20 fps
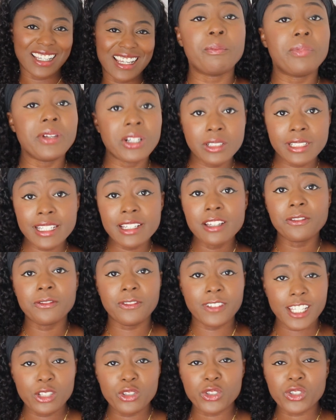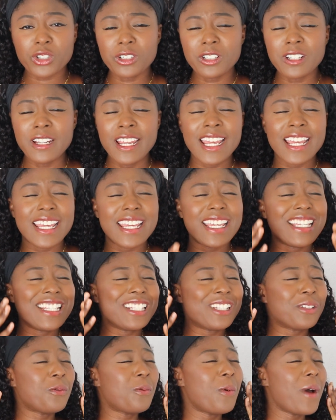Building a feature
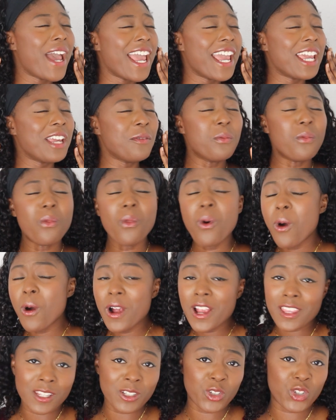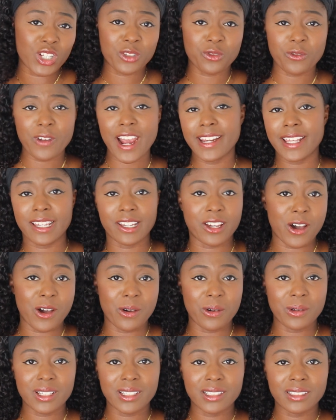is way more than just writing
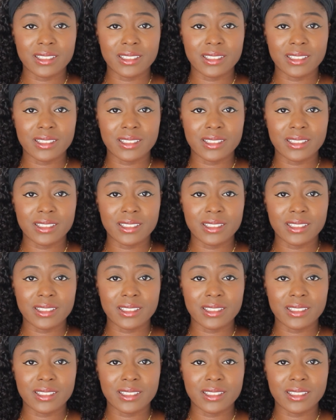code.